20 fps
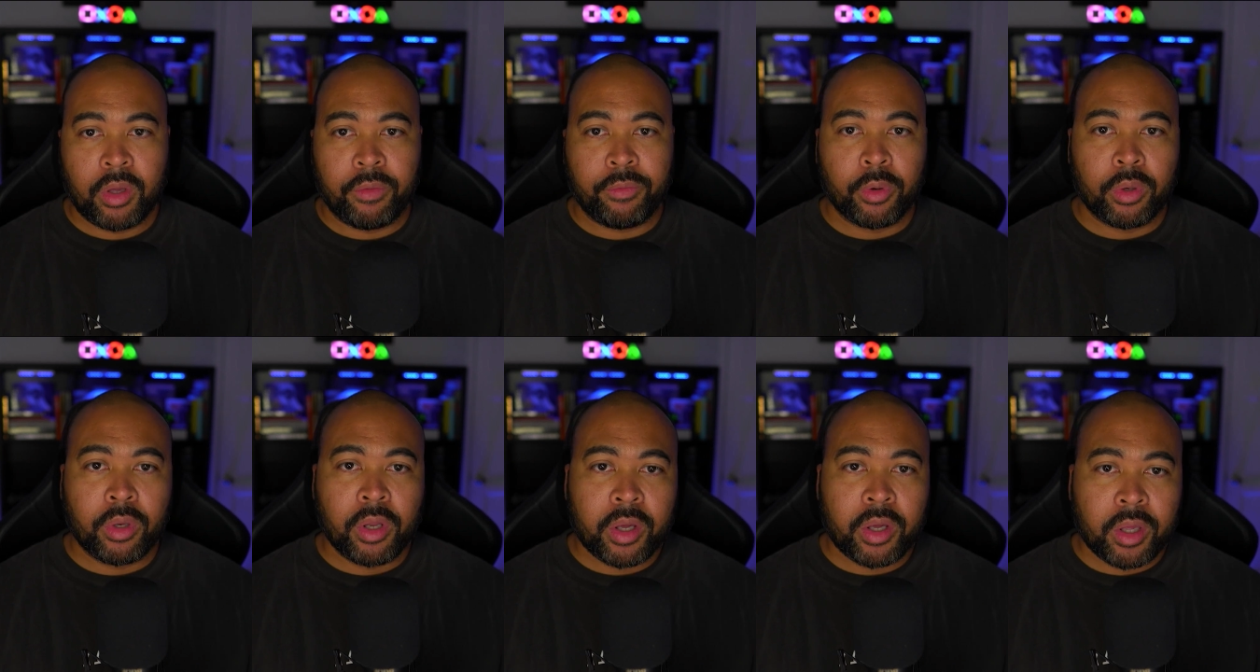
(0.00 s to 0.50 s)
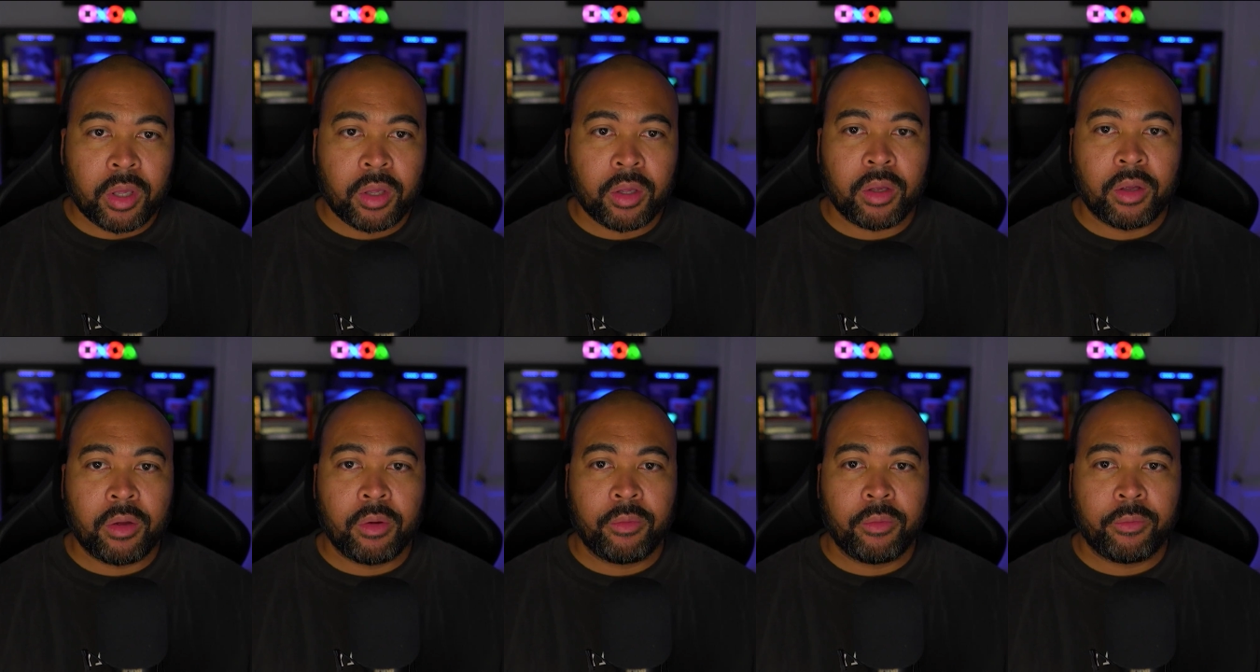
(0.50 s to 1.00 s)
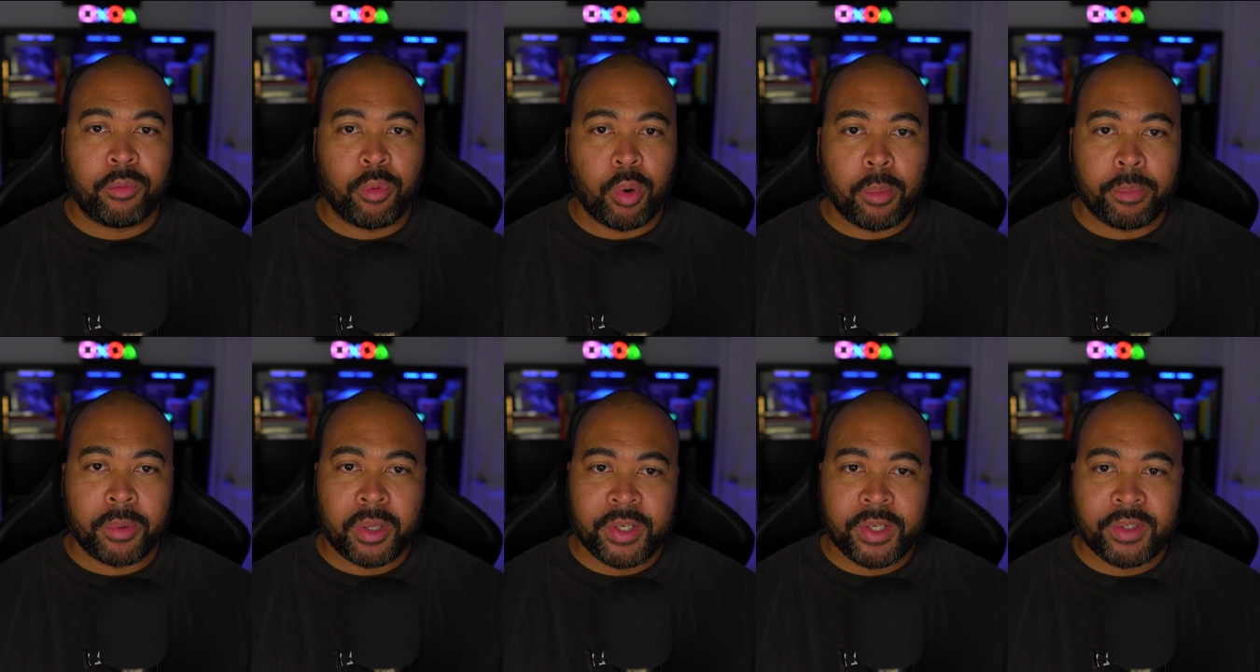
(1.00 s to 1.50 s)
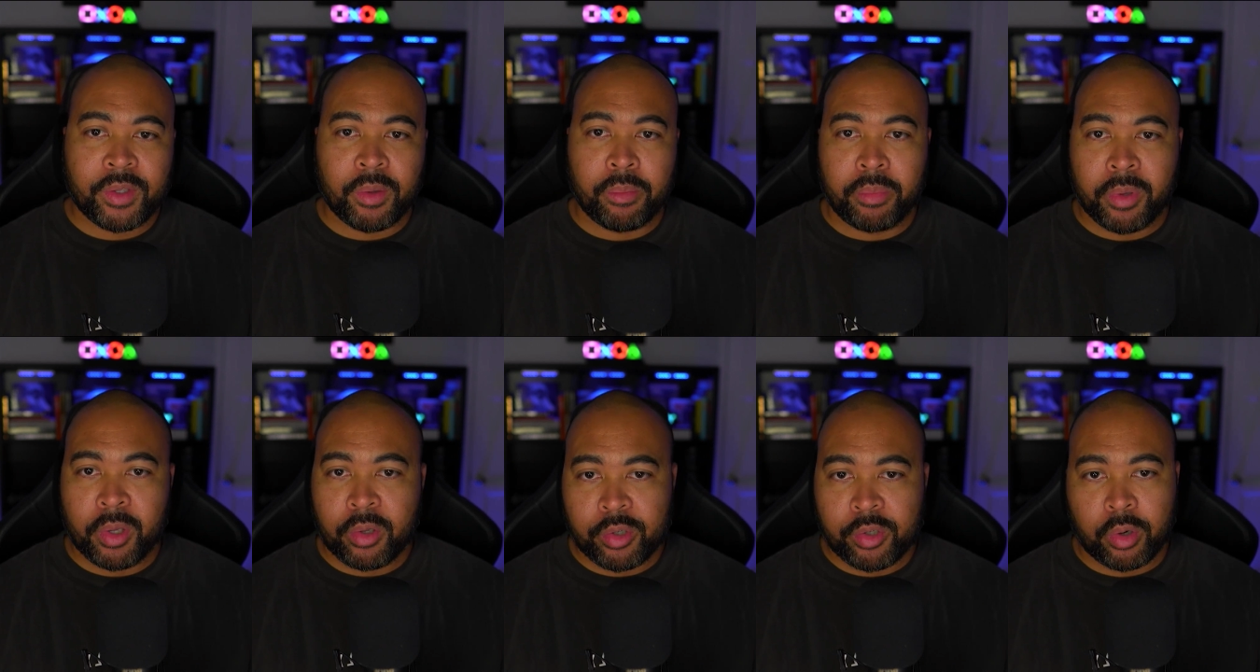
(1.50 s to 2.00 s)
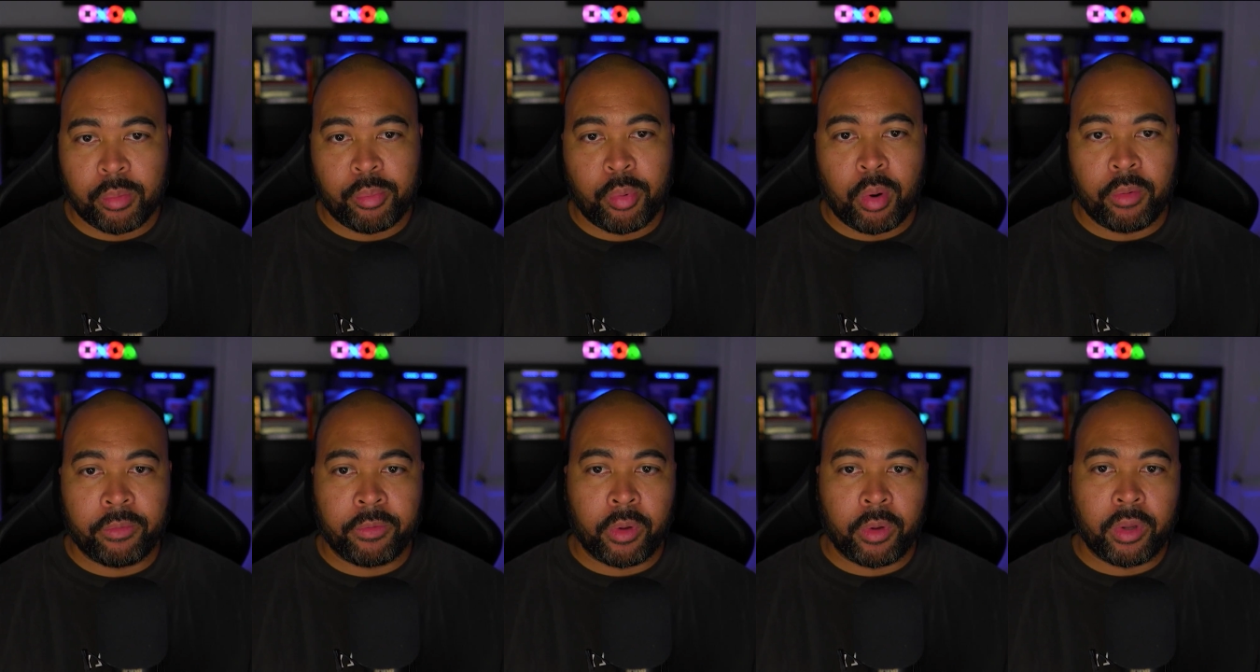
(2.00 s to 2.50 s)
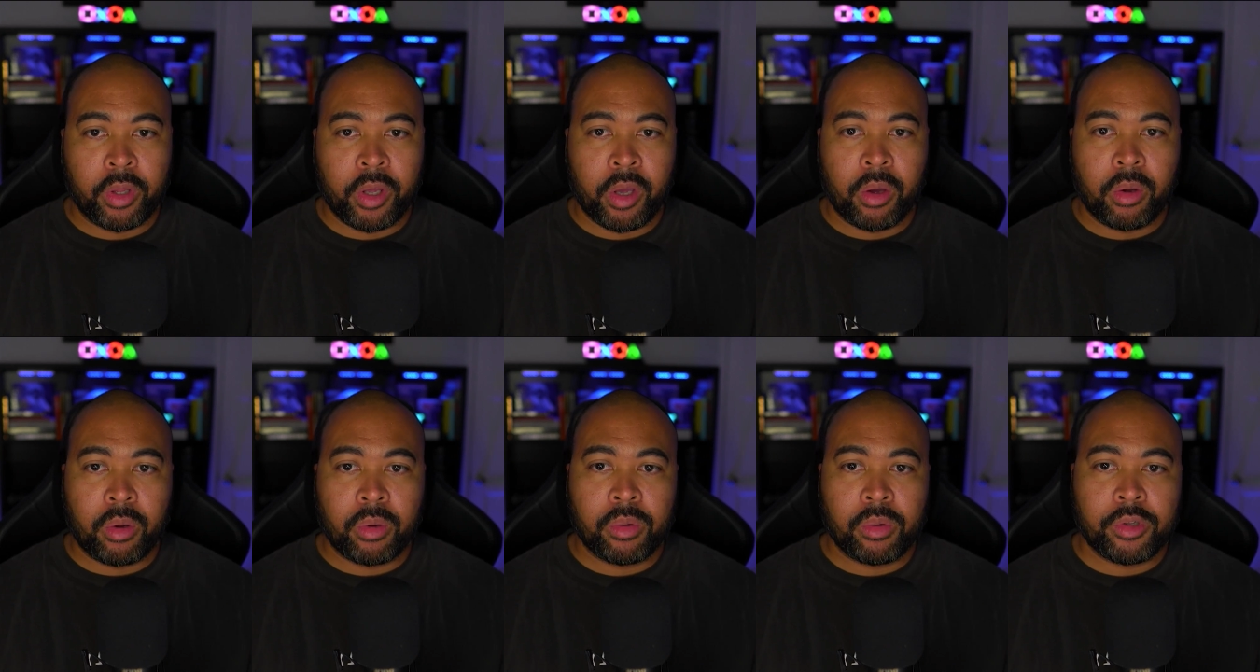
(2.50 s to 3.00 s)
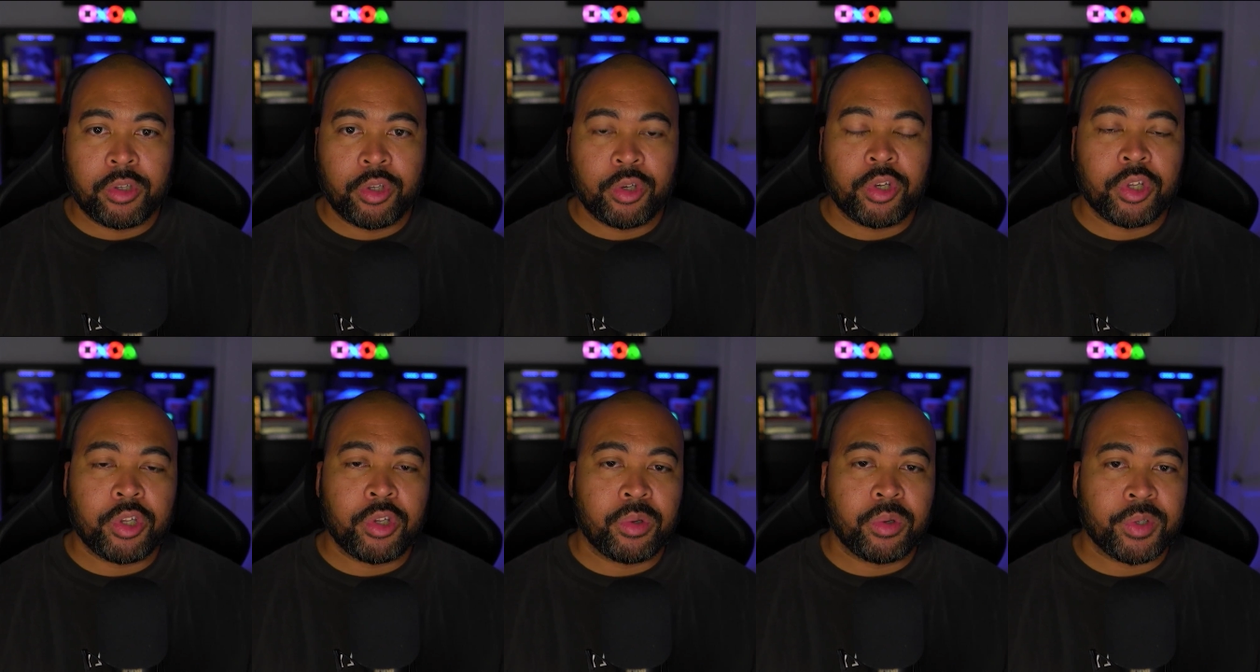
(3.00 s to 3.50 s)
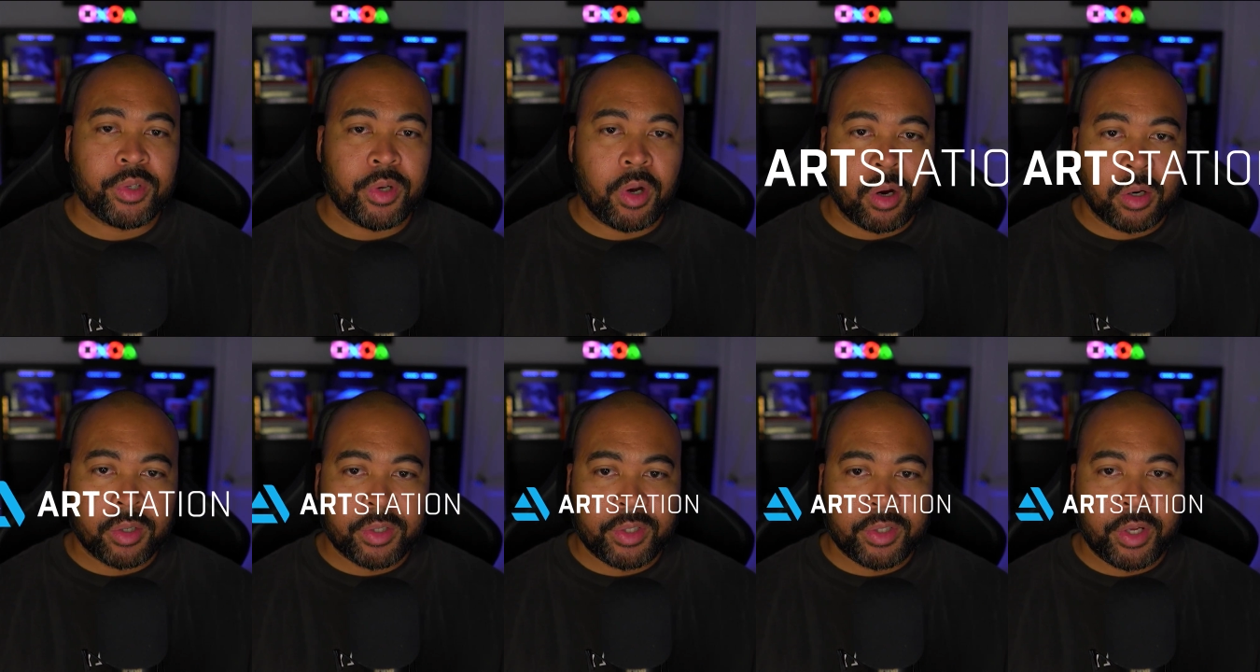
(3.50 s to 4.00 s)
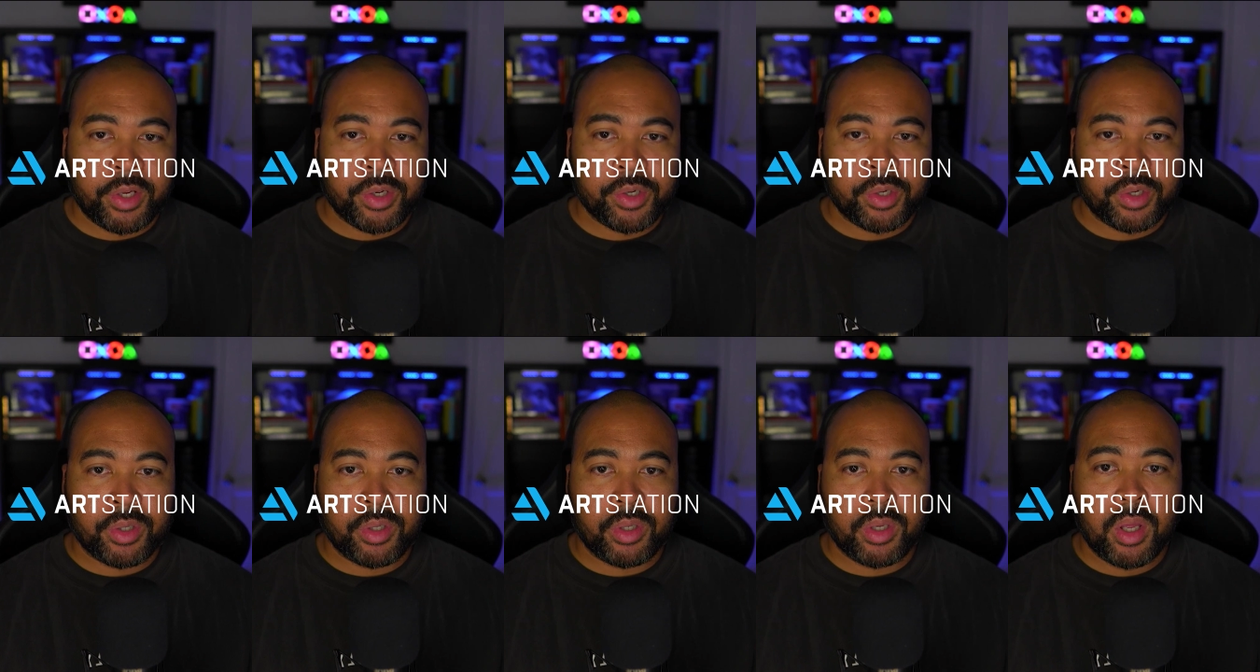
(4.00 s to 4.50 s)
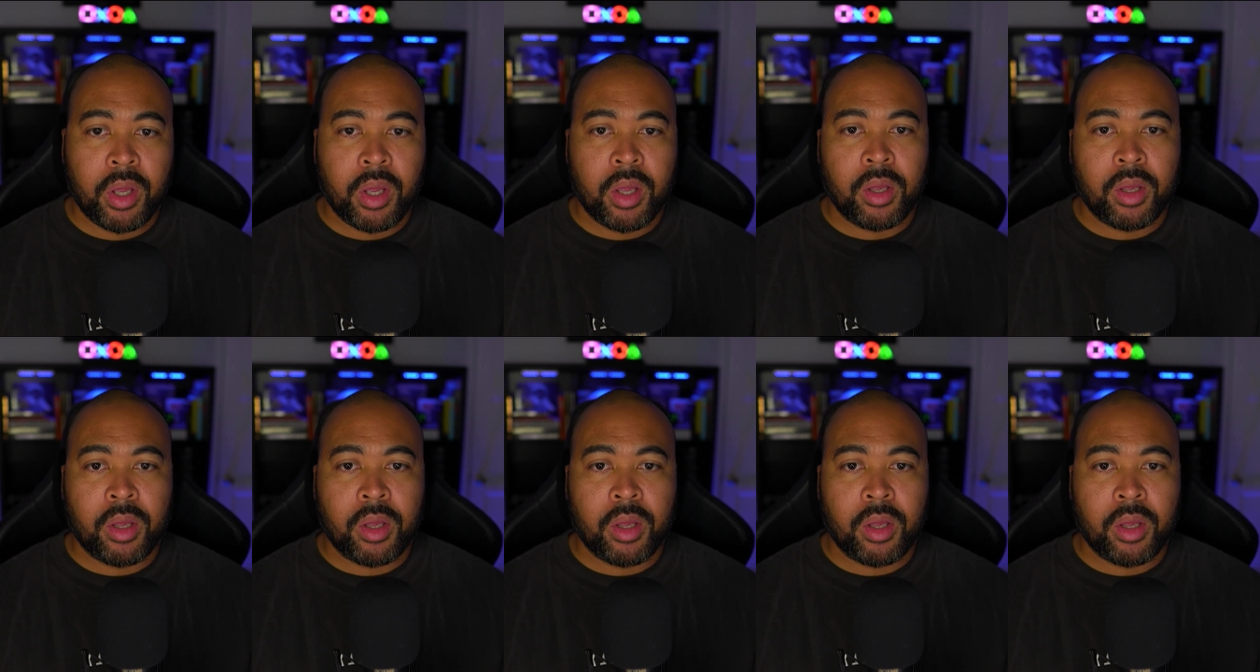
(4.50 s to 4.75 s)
If you're looking for a place to build your portfolio, you can use ArtStation,